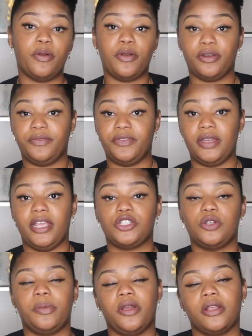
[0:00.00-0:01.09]
part of the
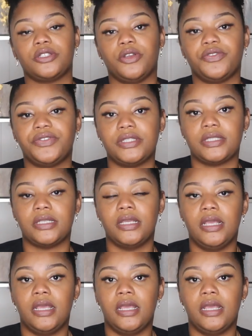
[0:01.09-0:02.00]
National Park Service.